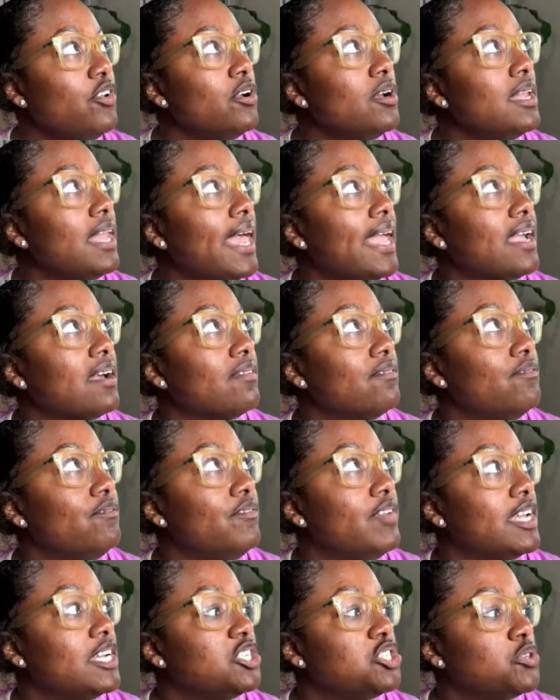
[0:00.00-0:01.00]
like a
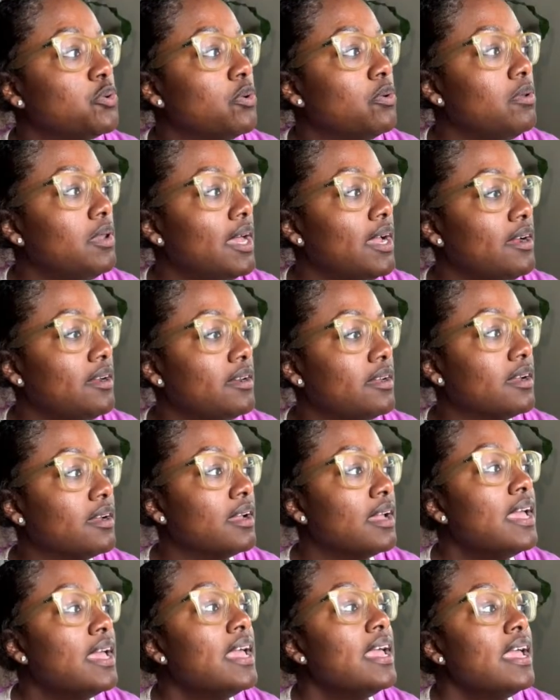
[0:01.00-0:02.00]
visual learner,
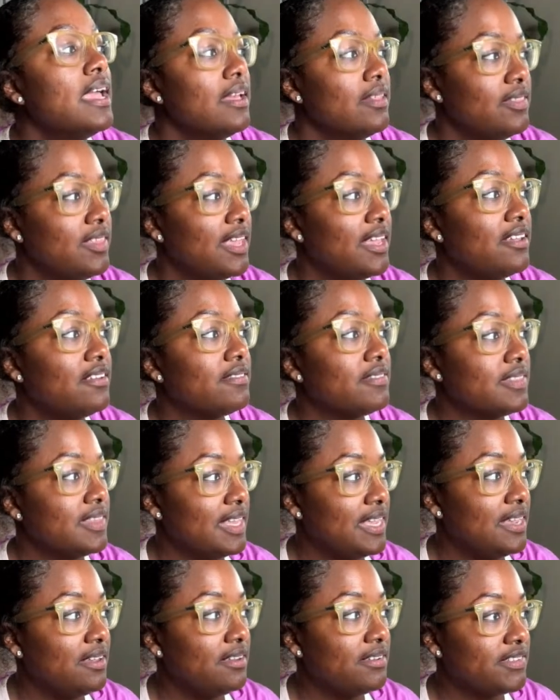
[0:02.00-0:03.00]
these
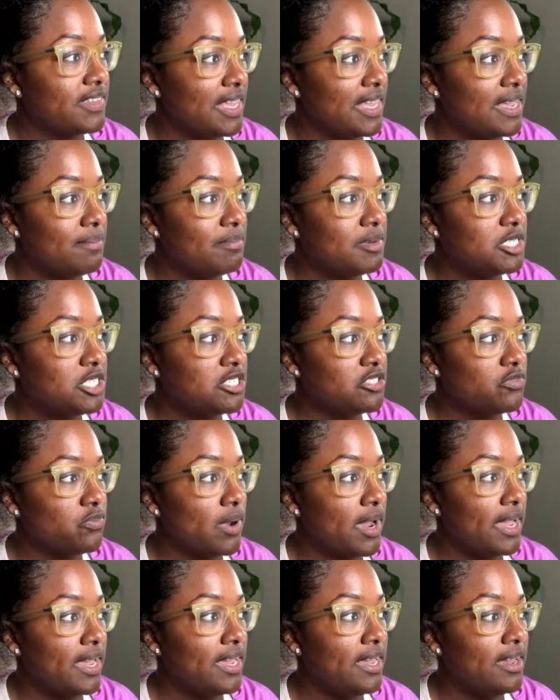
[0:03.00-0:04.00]
images
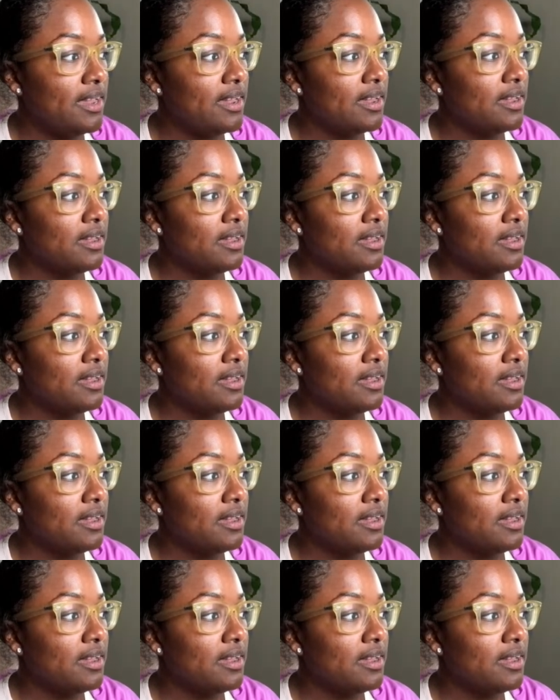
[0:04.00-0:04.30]
right here,